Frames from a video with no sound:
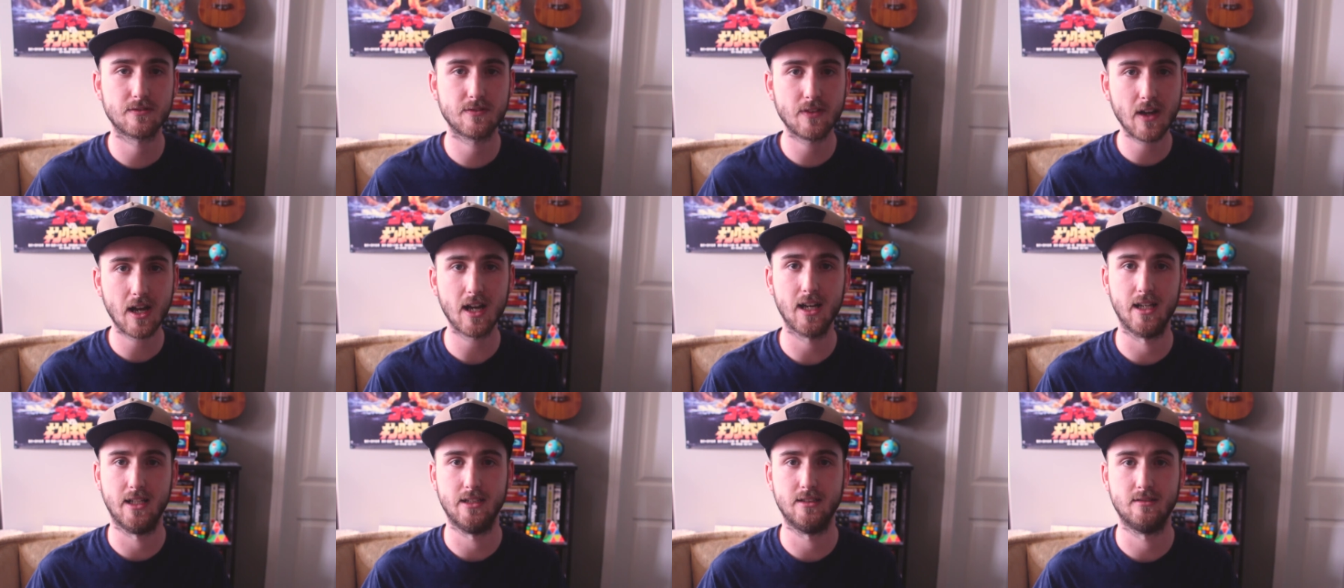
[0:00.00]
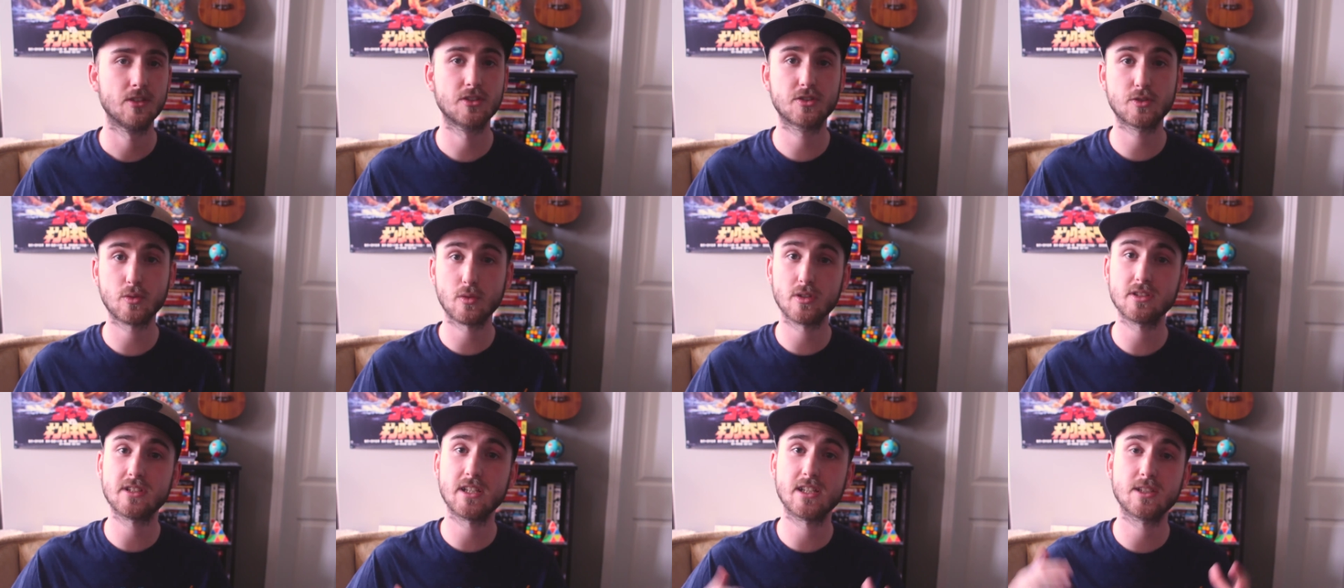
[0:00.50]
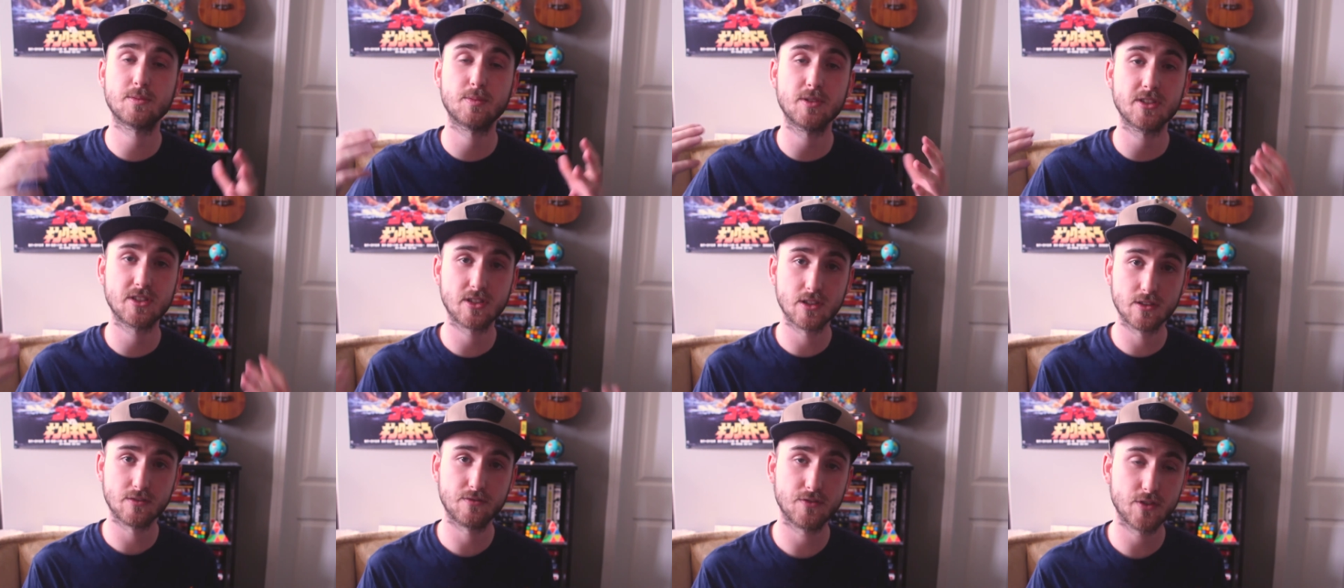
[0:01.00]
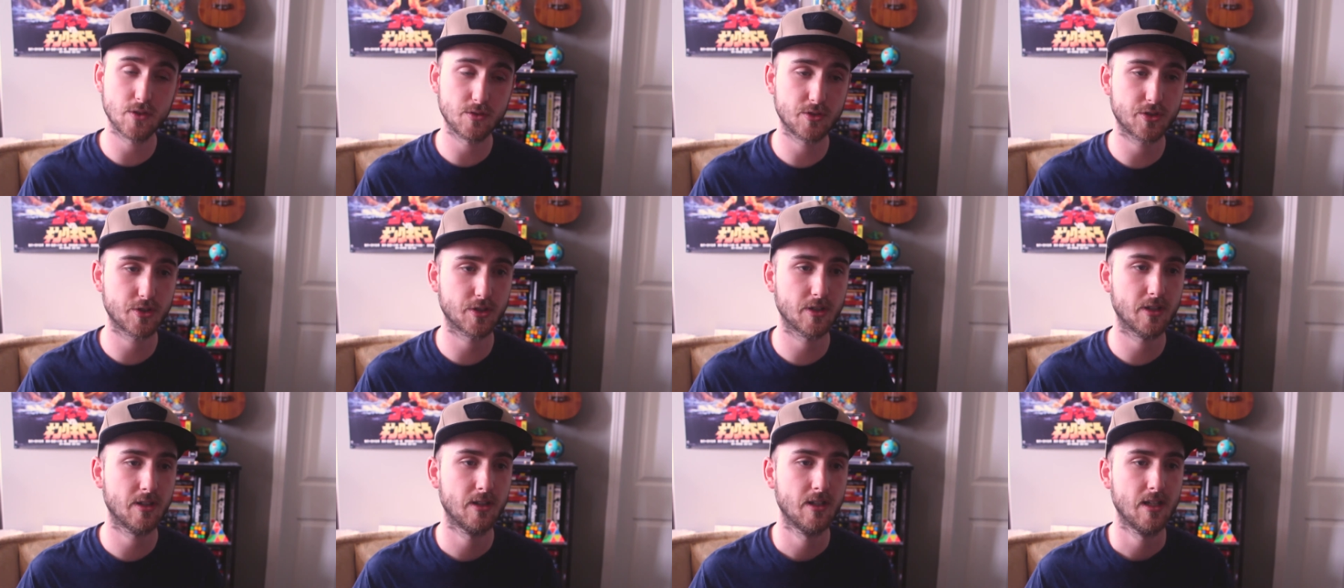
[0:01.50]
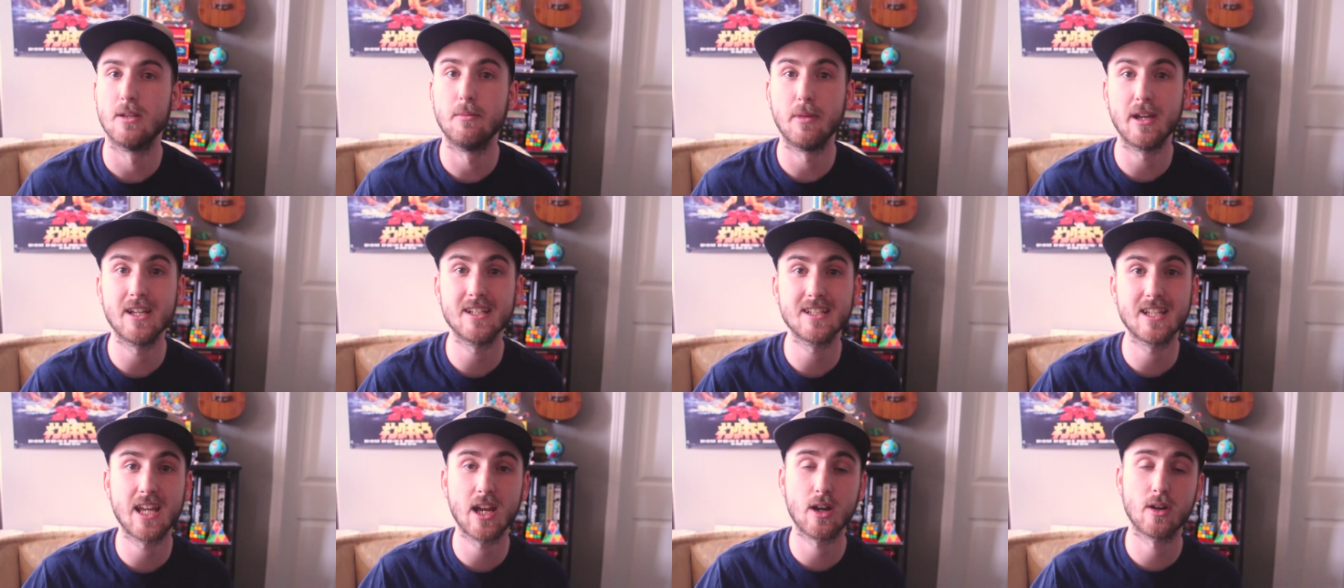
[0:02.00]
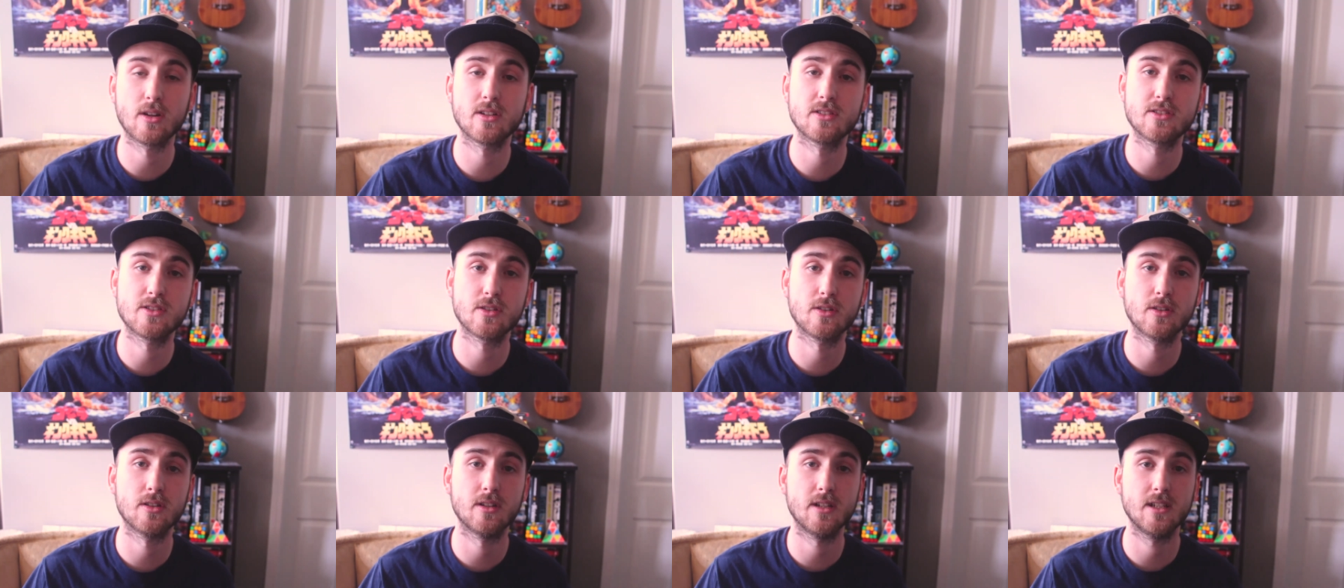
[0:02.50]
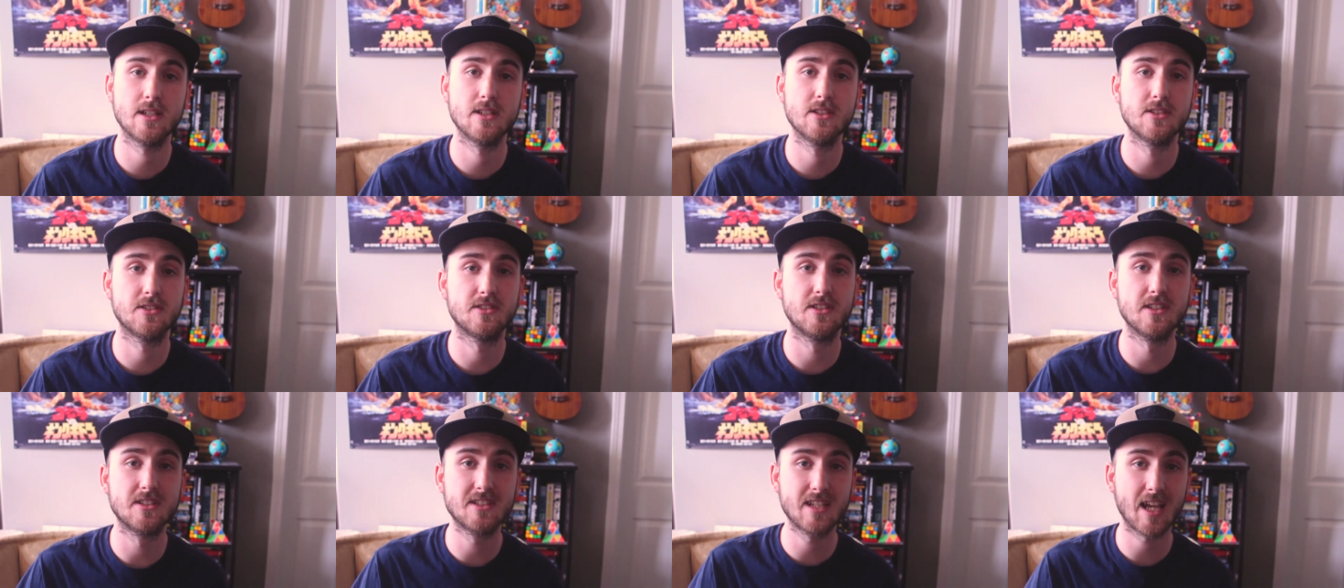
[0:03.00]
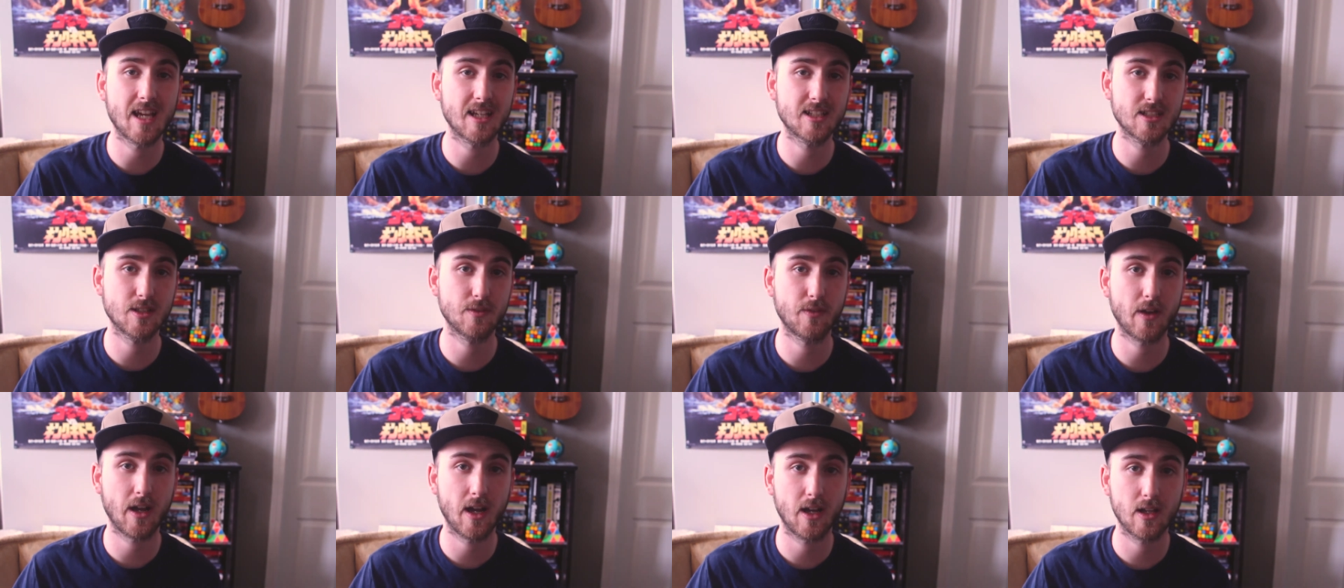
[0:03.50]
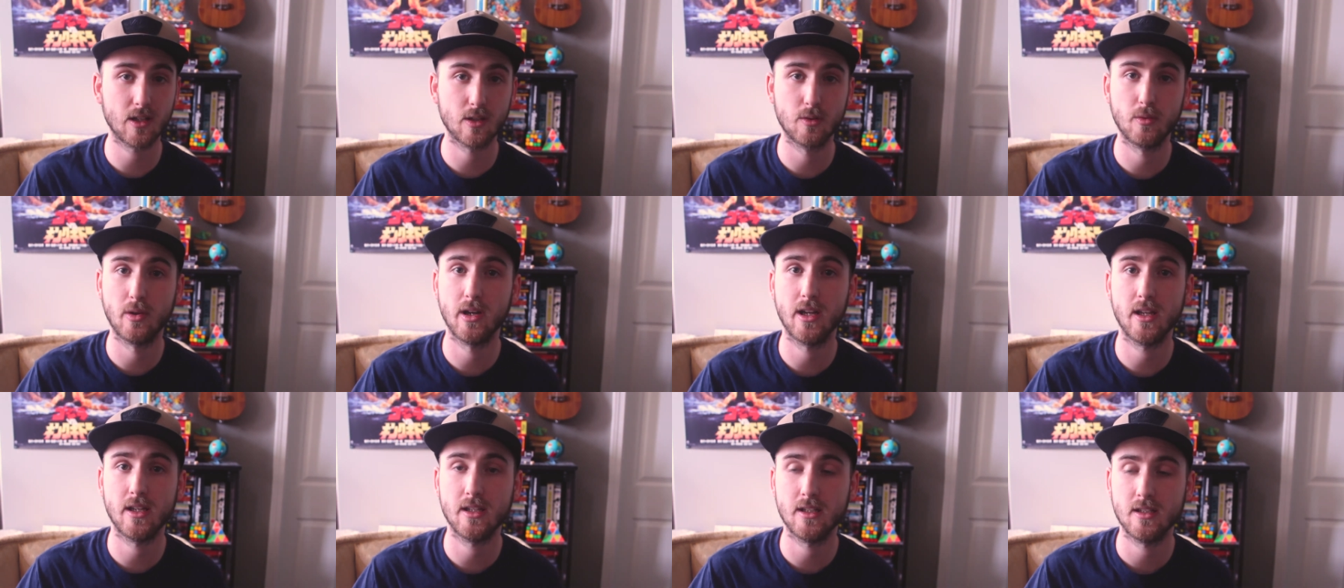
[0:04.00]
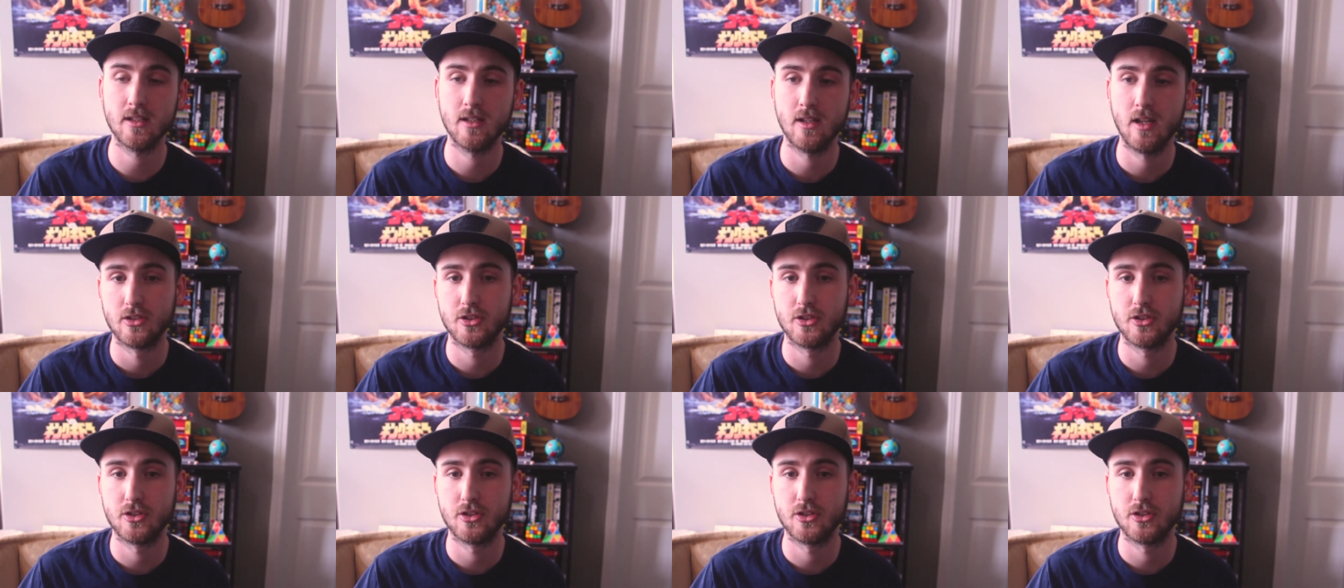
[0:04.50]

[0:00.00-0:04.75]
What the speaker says: fine. The story takes place in the future. The main character is Detective Holloway.